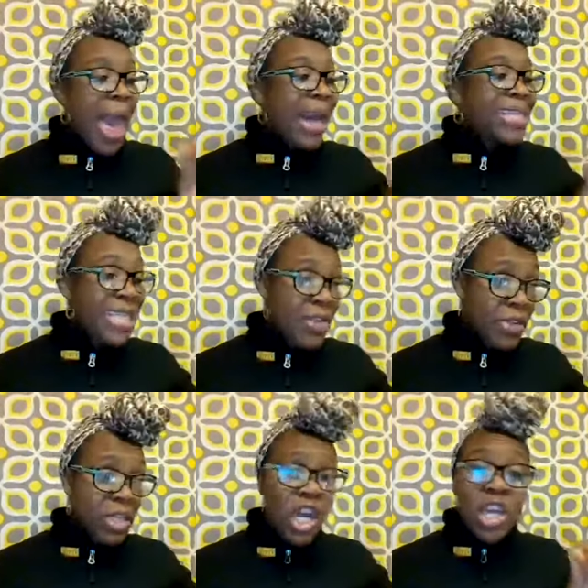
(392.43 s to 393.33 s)

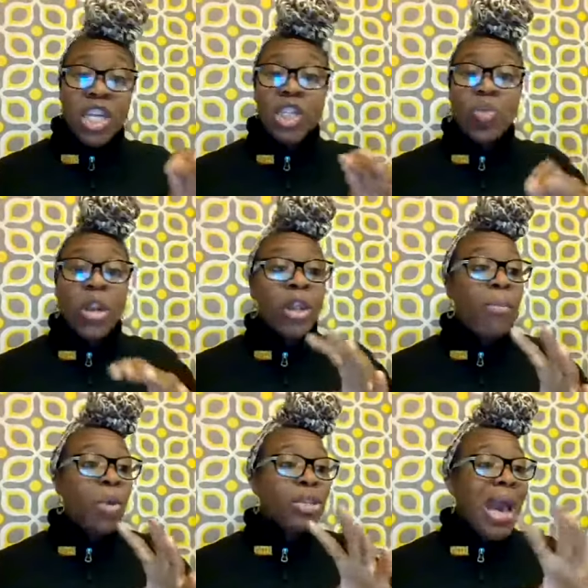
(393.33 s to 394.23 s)
activities this is one of the
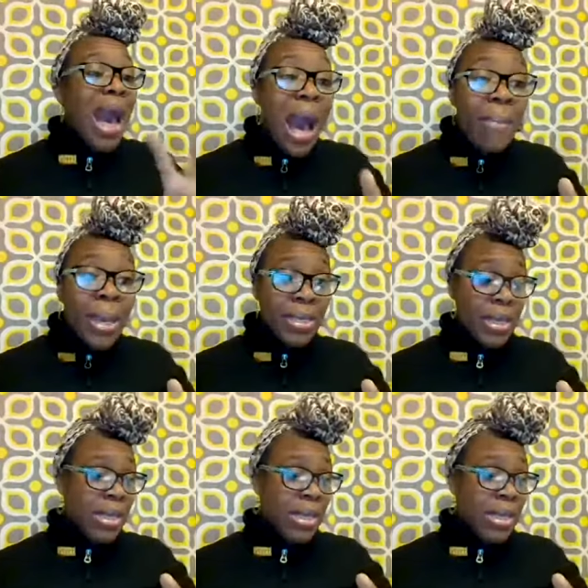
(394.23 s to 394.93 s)
most common